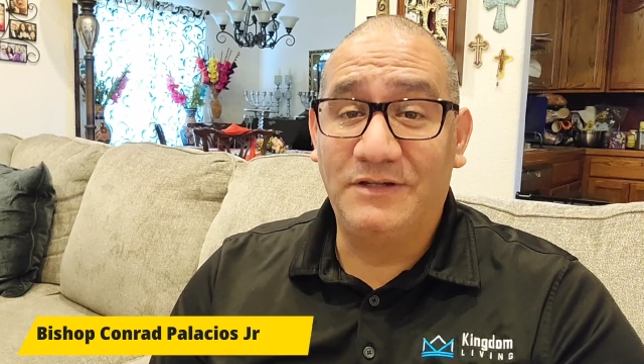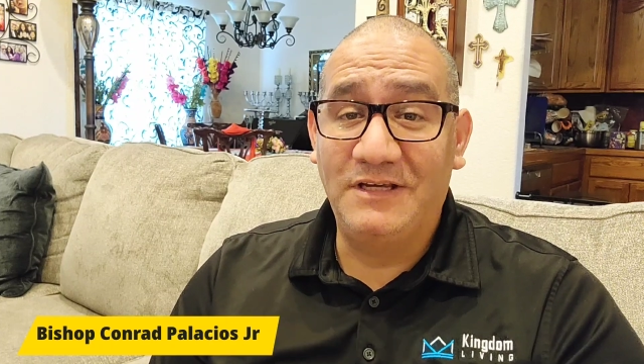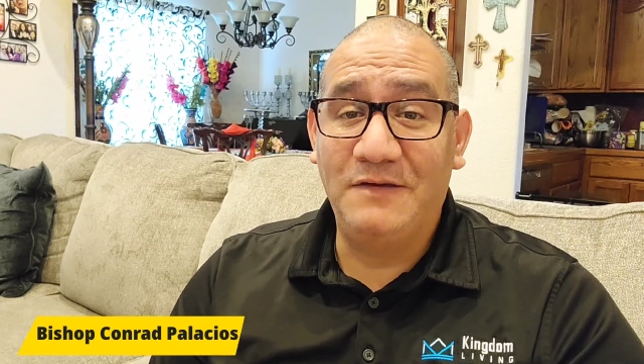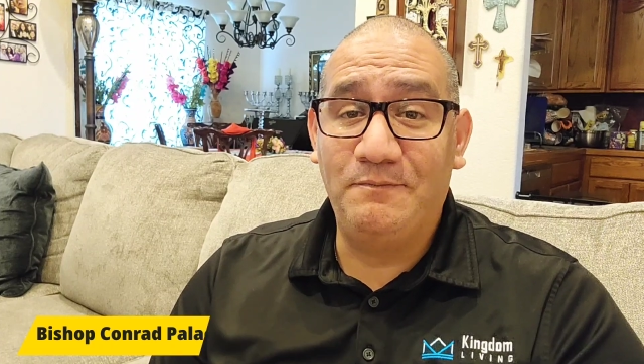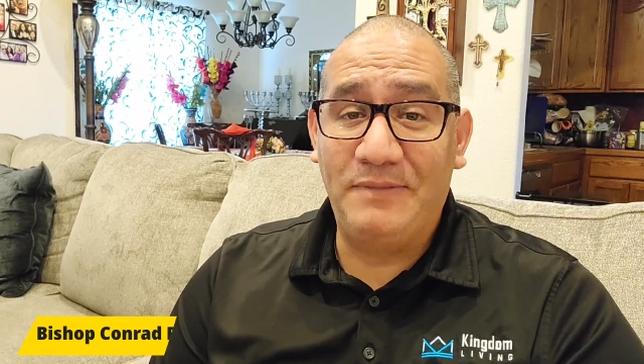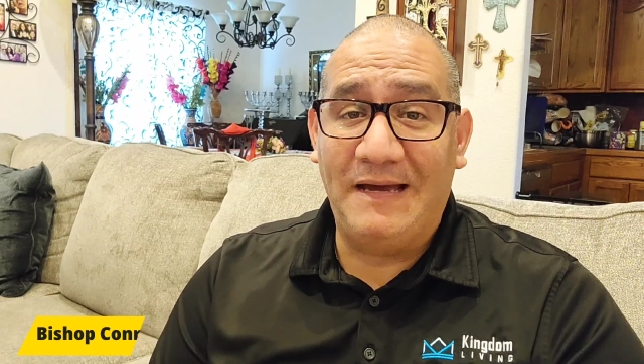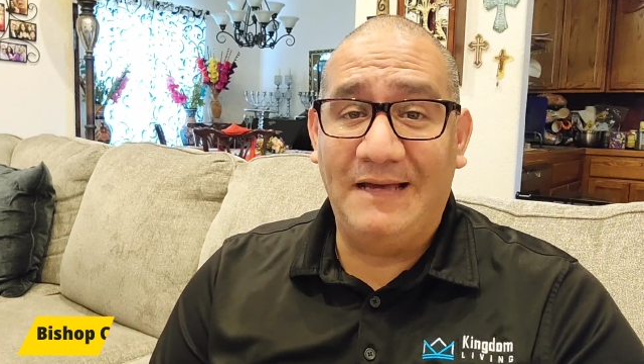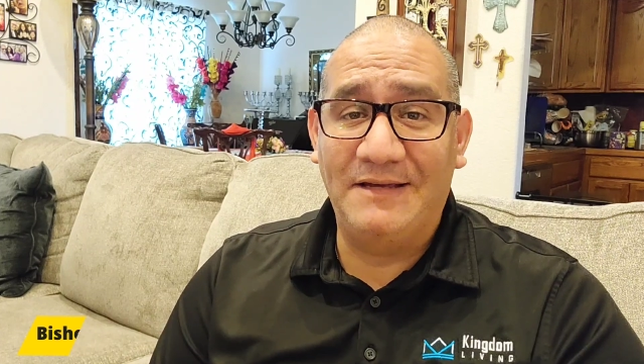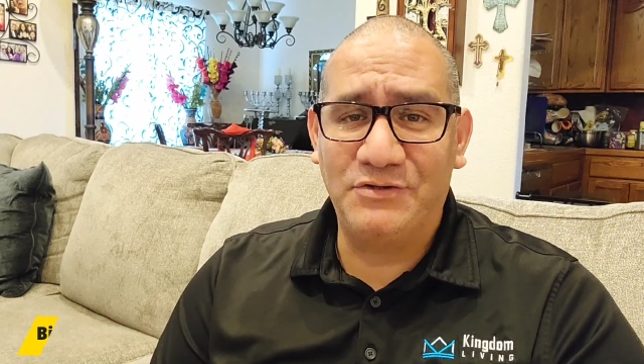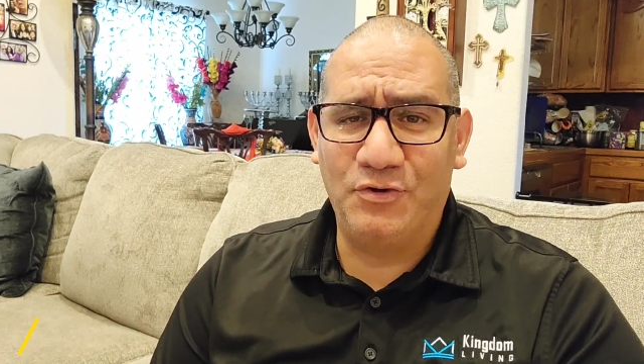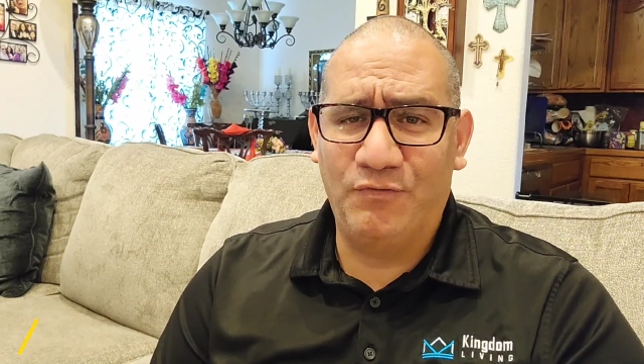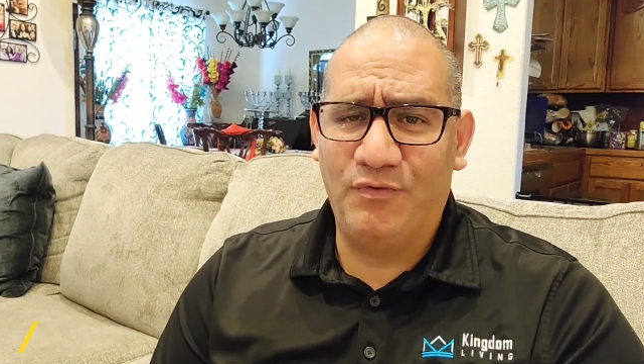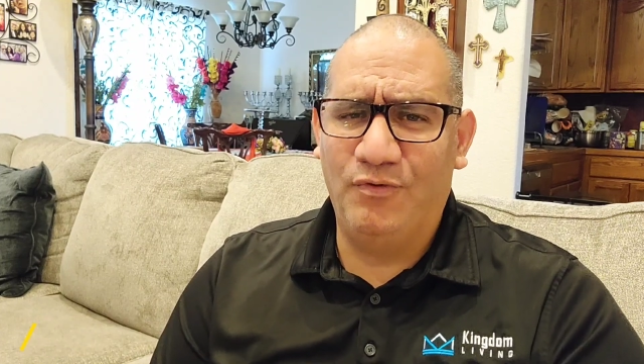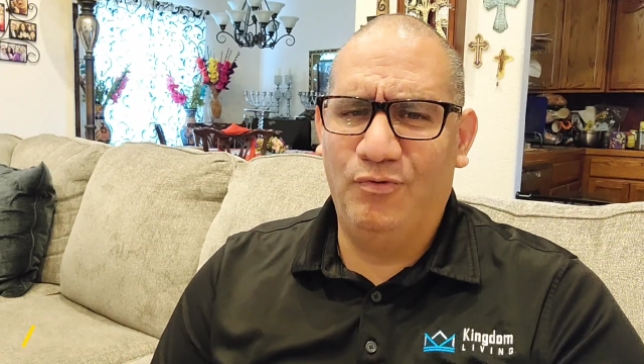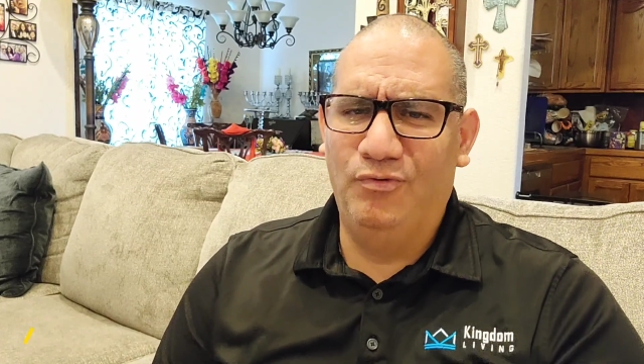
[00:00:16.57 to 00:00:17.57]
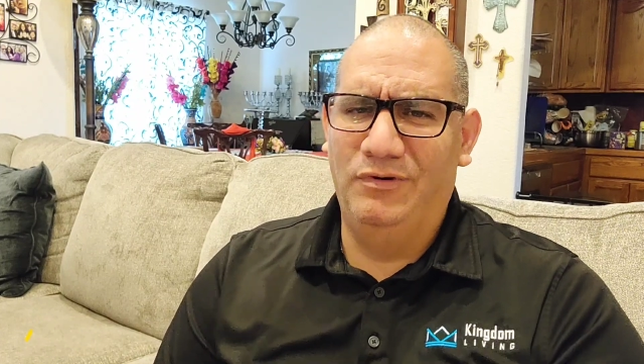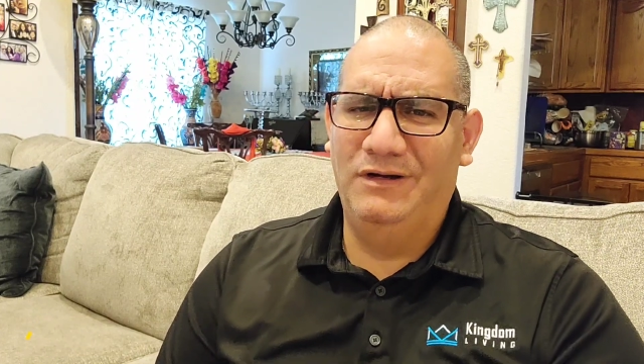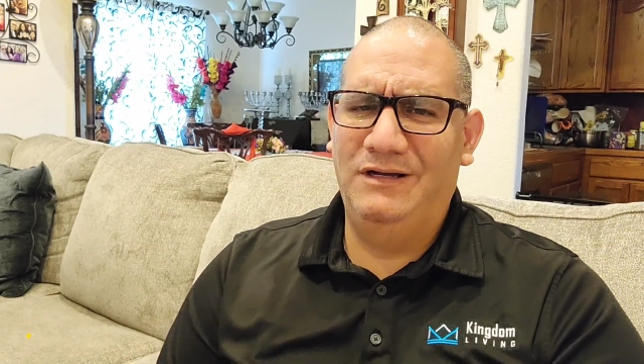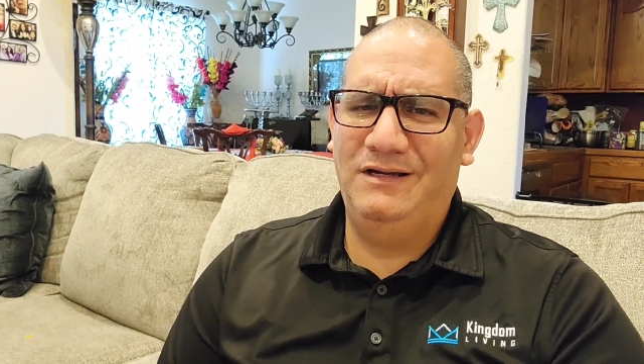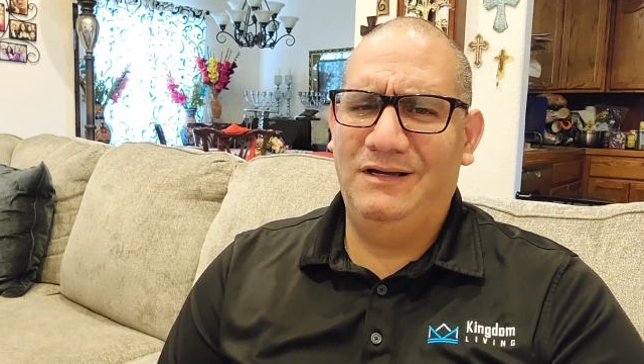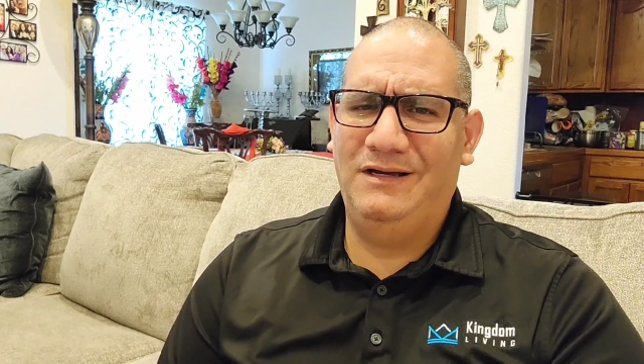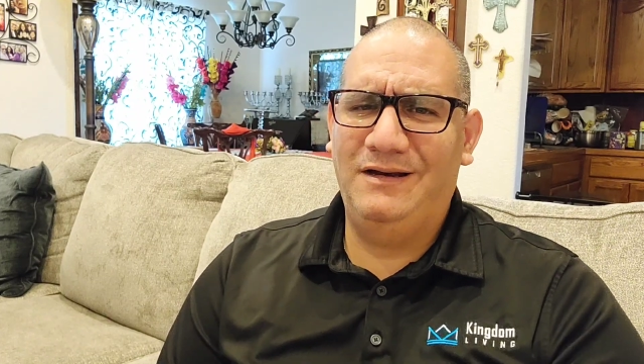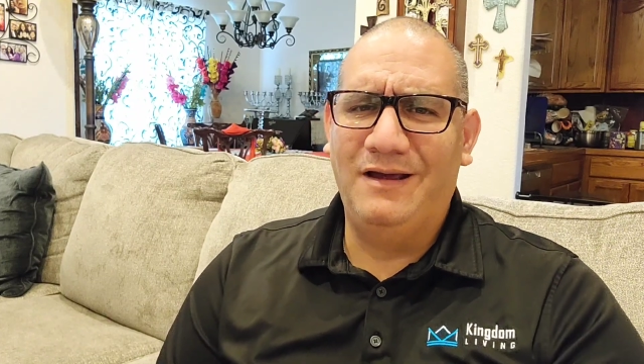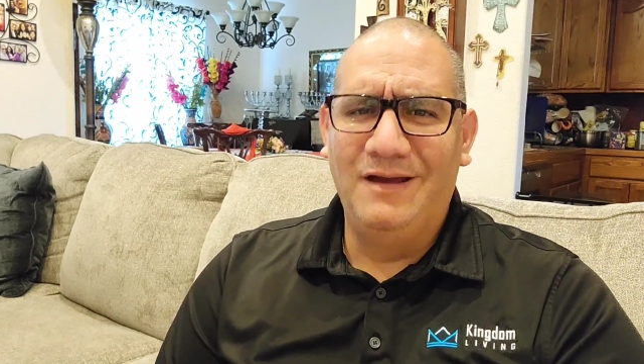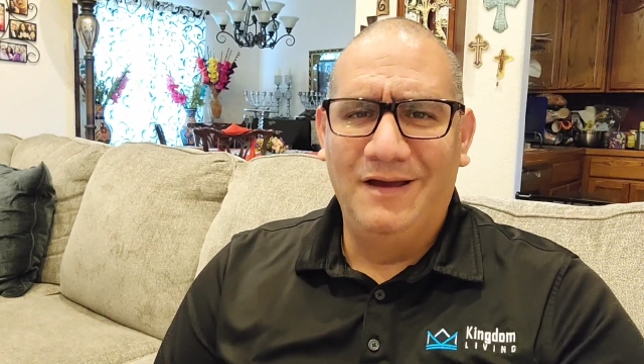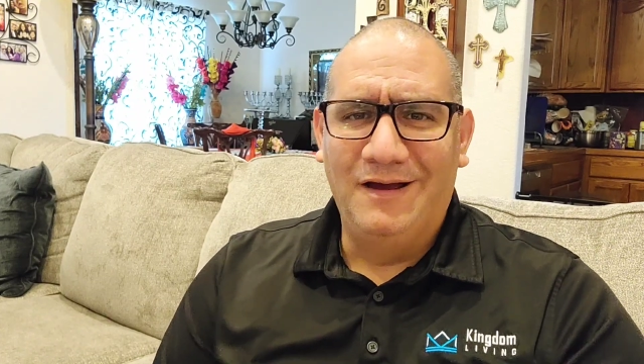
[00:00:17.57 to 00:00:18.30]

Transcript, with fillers: keep Passover. What?